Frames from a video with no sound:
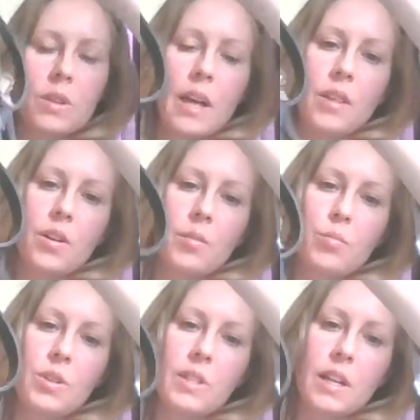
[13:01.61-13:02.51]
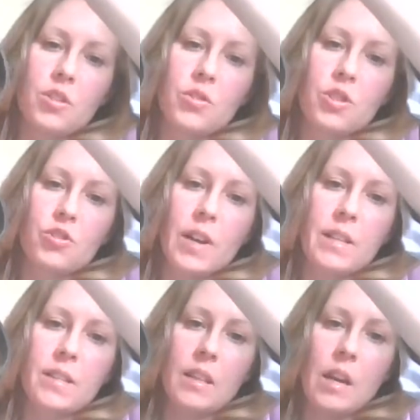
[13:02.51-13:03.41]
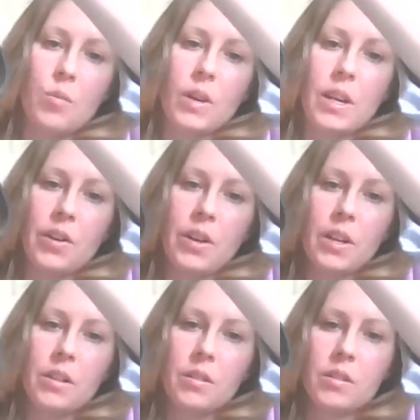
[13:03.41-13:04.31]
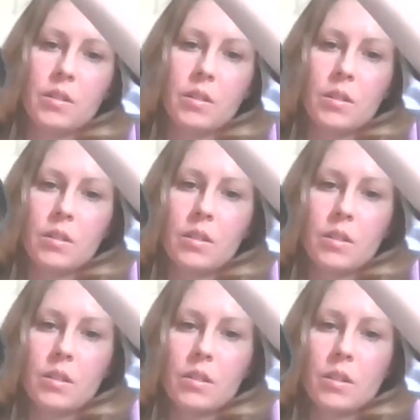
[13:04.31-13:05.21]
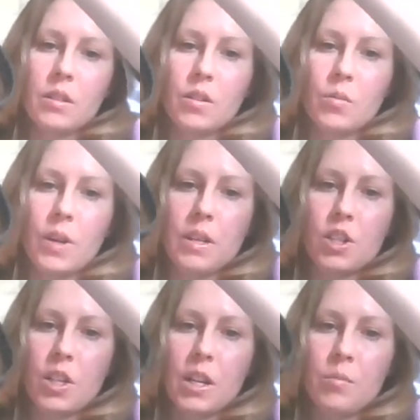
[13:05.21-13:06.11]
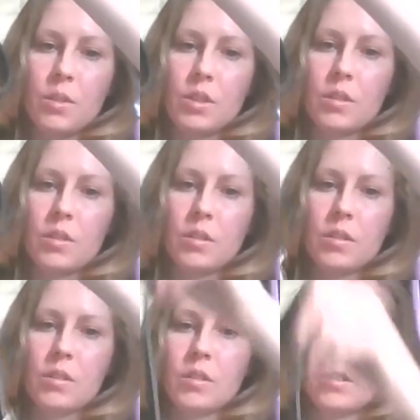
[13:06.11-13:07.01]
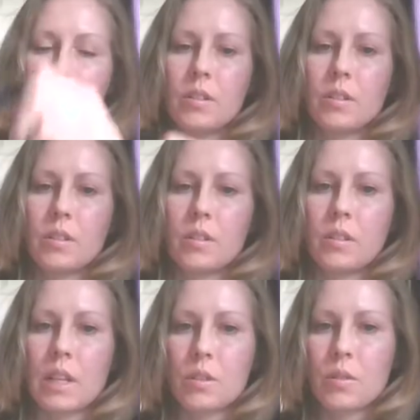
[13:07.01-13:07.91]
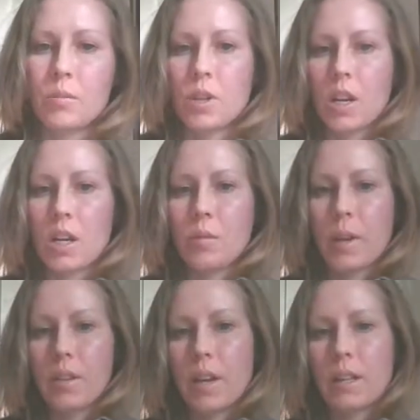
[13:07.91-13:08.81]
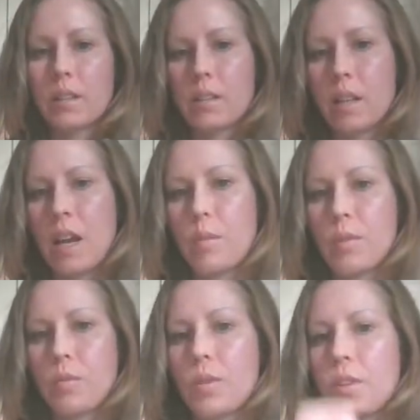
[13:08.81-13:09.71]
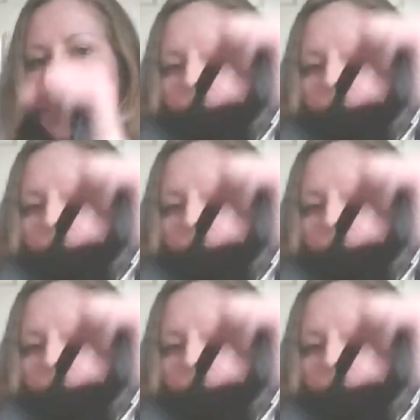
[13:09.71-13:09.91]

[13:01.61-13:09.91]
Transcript: leather and puts extra stress in that one area because of the way it's shaped? That's what I'm talking about. That doesn't happen with this